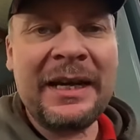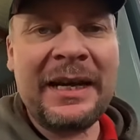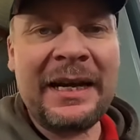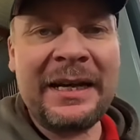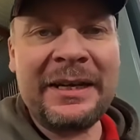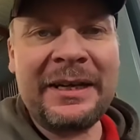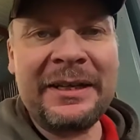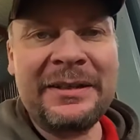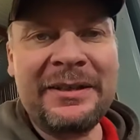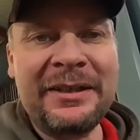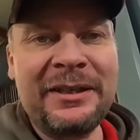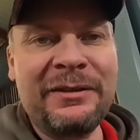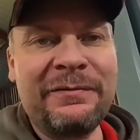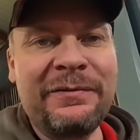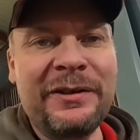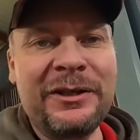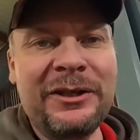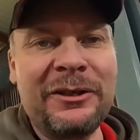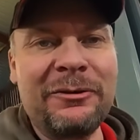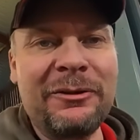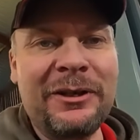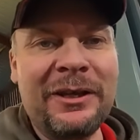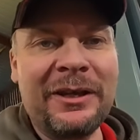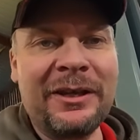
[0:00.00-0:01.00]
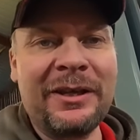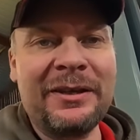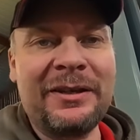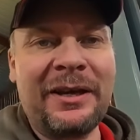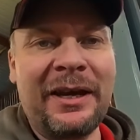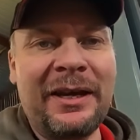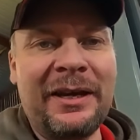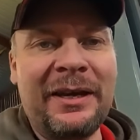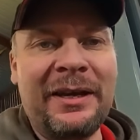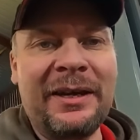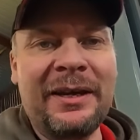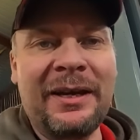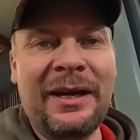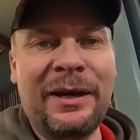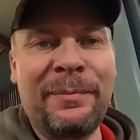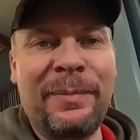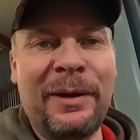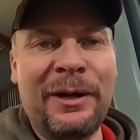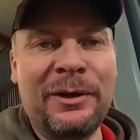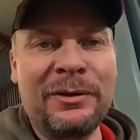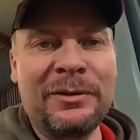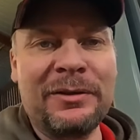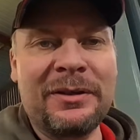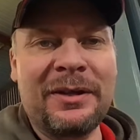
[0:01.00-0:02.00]
I did a video the other day
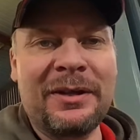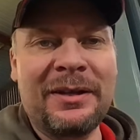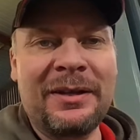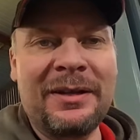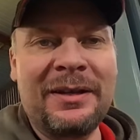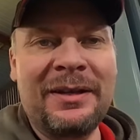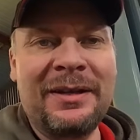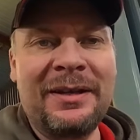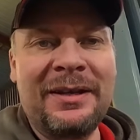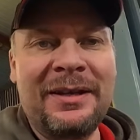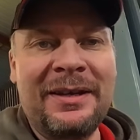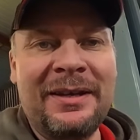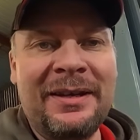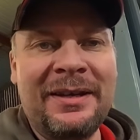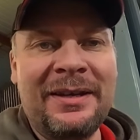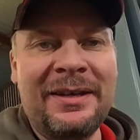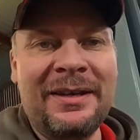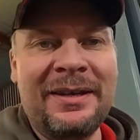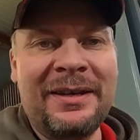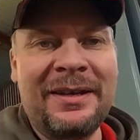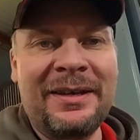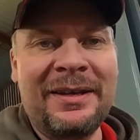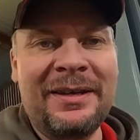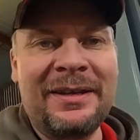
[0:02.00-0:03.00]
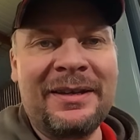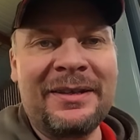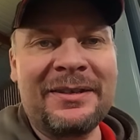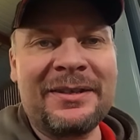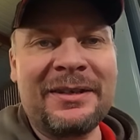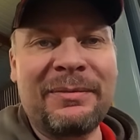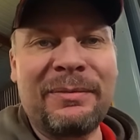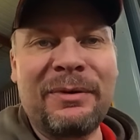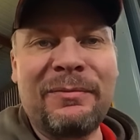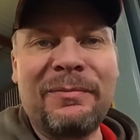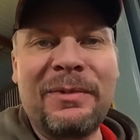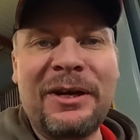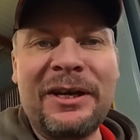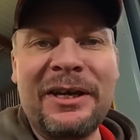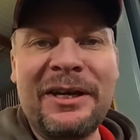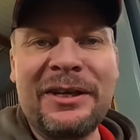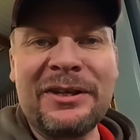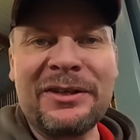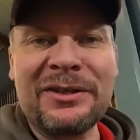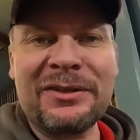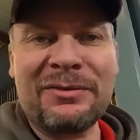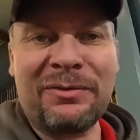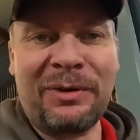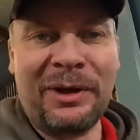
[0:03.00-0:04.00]
about some of my
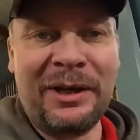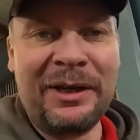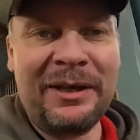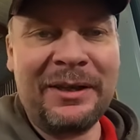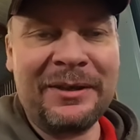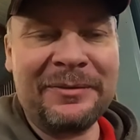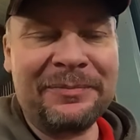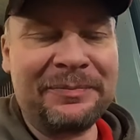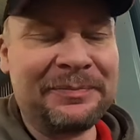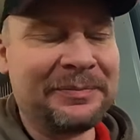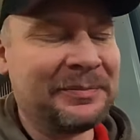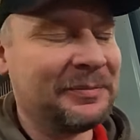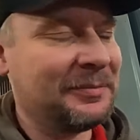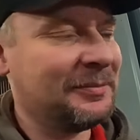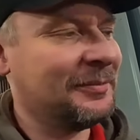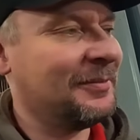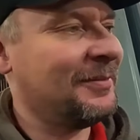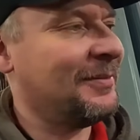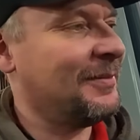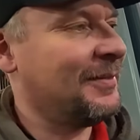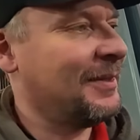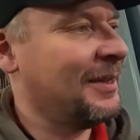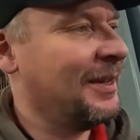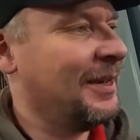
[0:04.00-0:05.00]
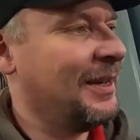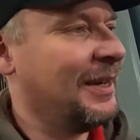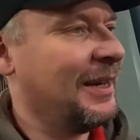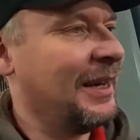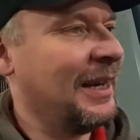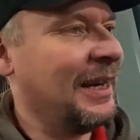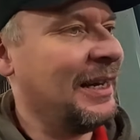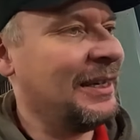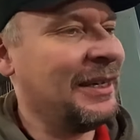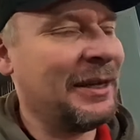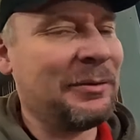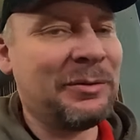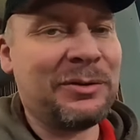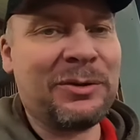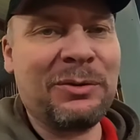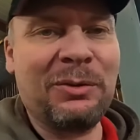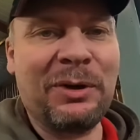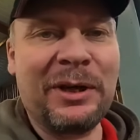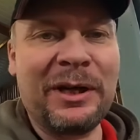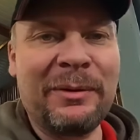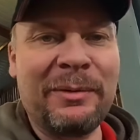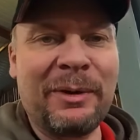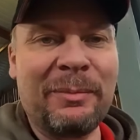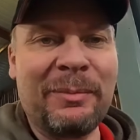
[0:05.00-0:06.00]
history and I was
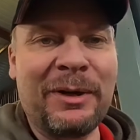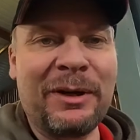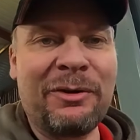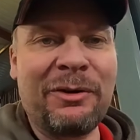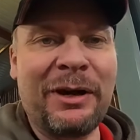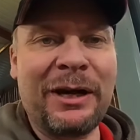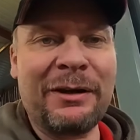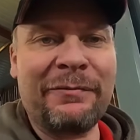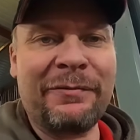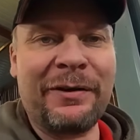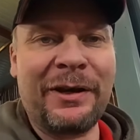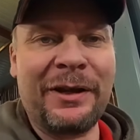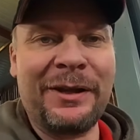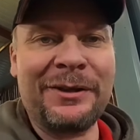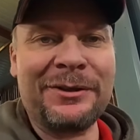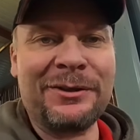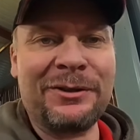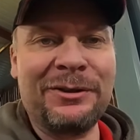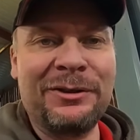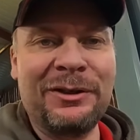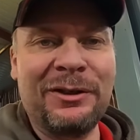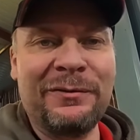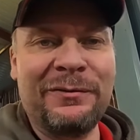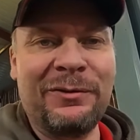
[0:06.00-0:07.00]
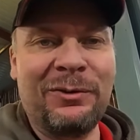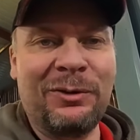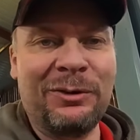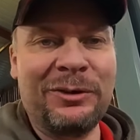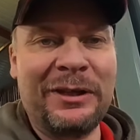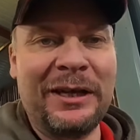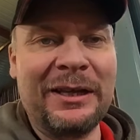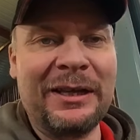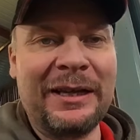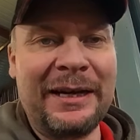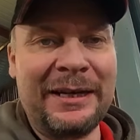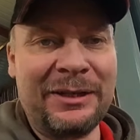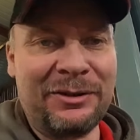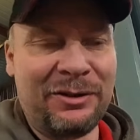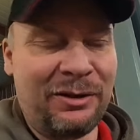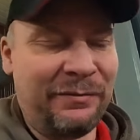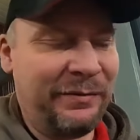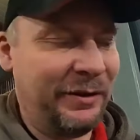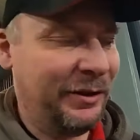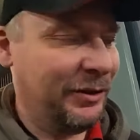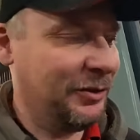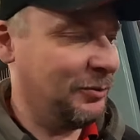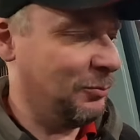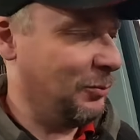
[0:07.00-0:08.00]
talking about my grandfathers couldn't afford their Land
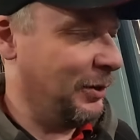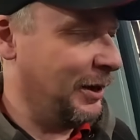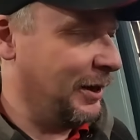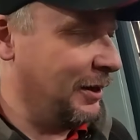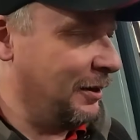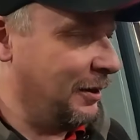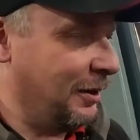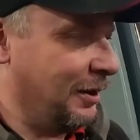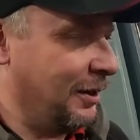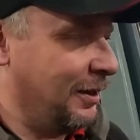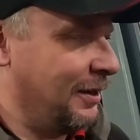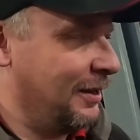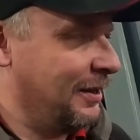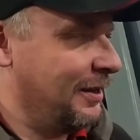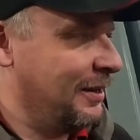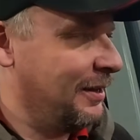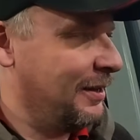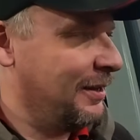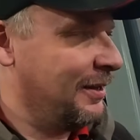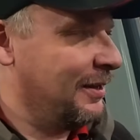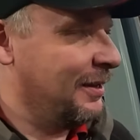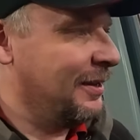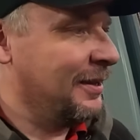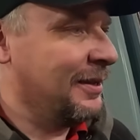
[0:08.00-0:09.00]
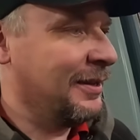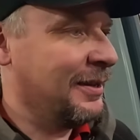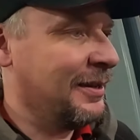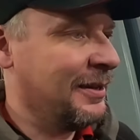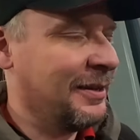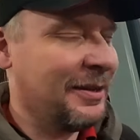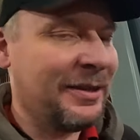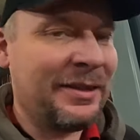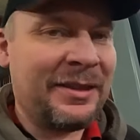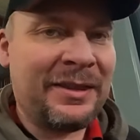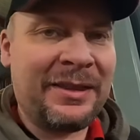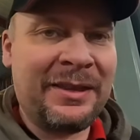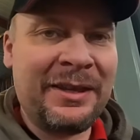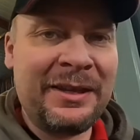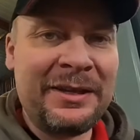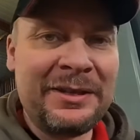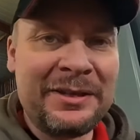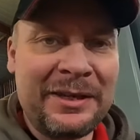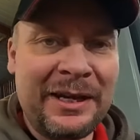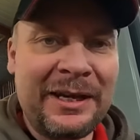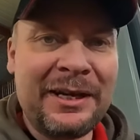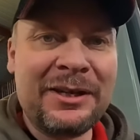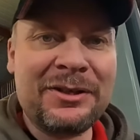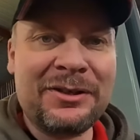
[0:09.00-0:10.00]
Rovers. Well, this
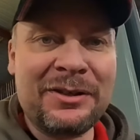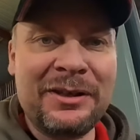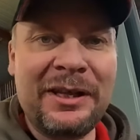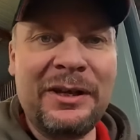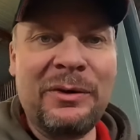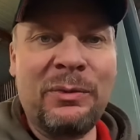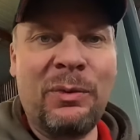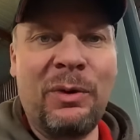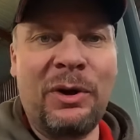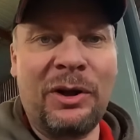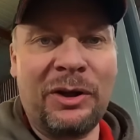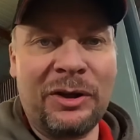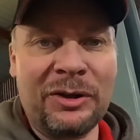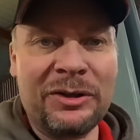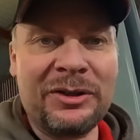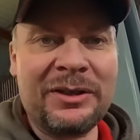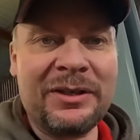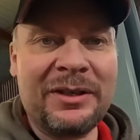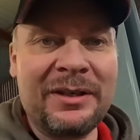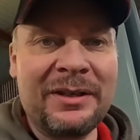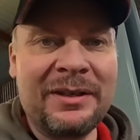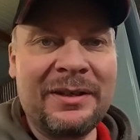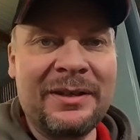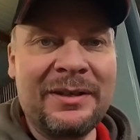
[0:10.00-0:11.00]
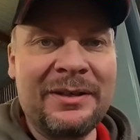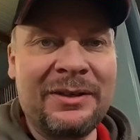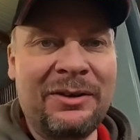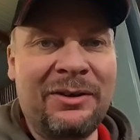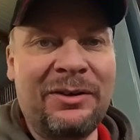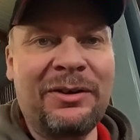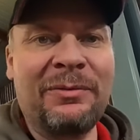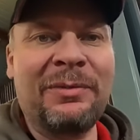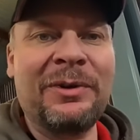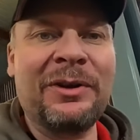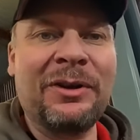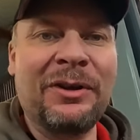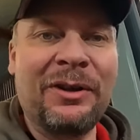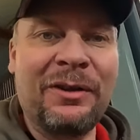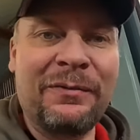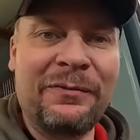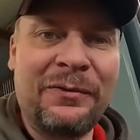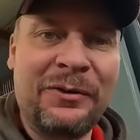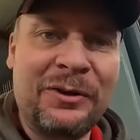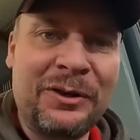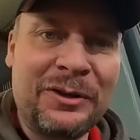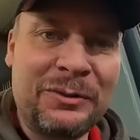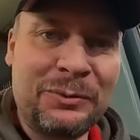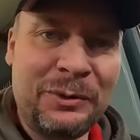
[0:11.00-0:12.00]
actually was not one of the
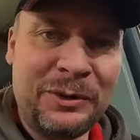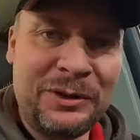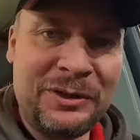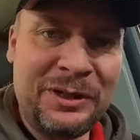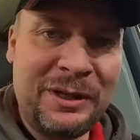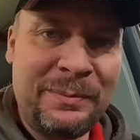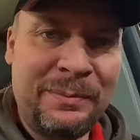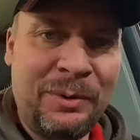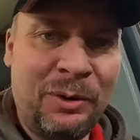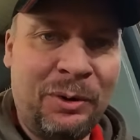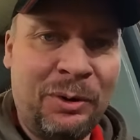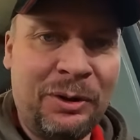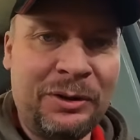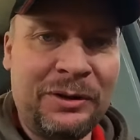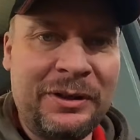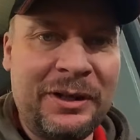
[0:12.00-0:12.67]
first ones he bought.